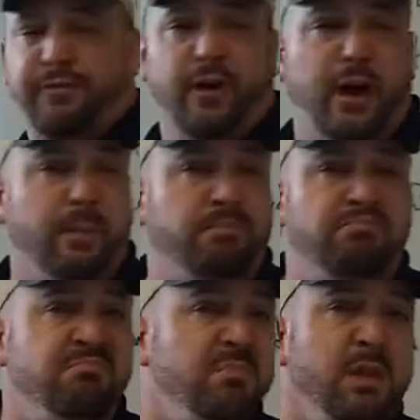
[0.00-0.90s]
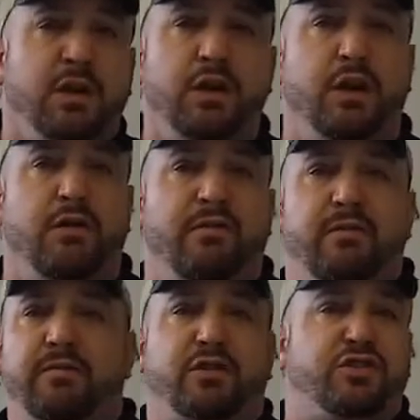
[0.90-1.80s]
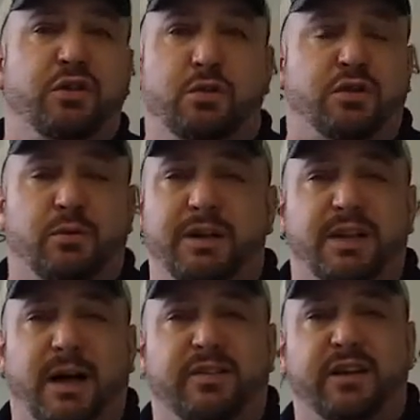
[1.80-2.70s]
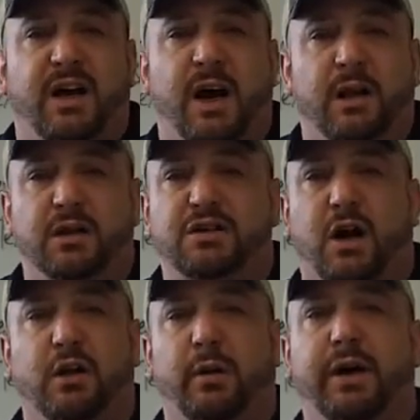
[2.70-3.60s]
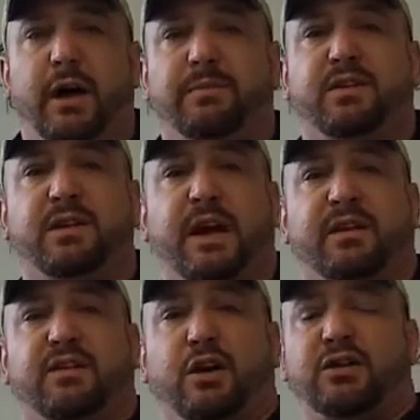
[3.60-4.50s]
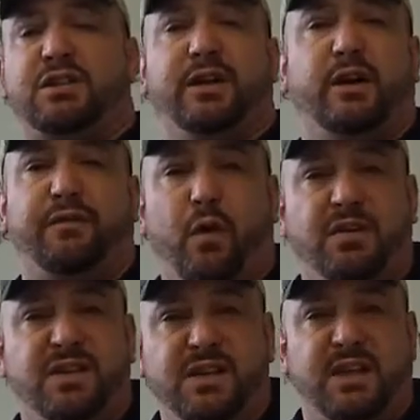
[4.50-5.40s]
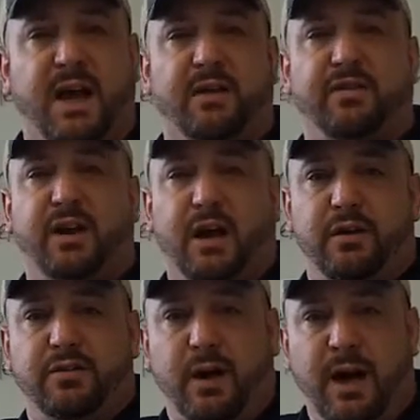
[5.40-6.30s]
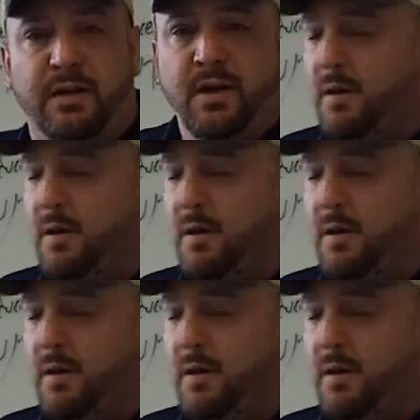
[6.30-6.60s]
from, $2,000 or $3,000 all the way up to like $13,000 or $14,000, right?